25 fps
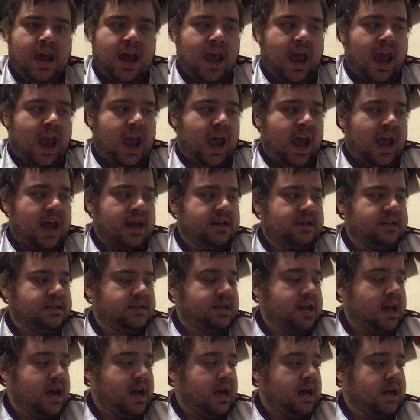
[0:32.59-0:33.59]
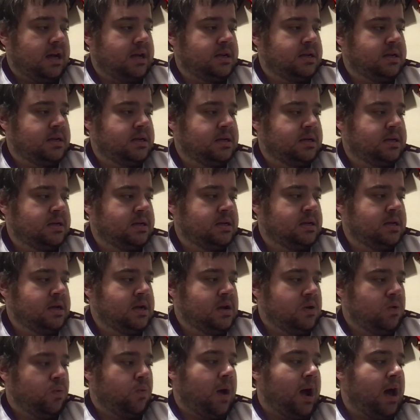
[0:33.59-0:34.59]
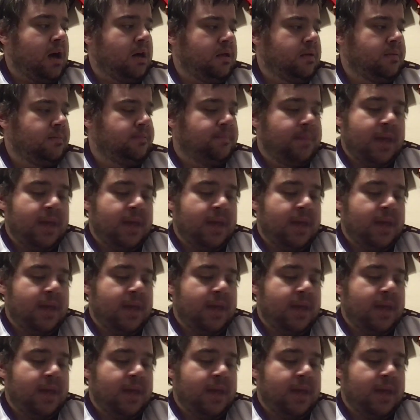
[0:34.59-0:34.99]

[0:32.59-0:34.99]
And, well,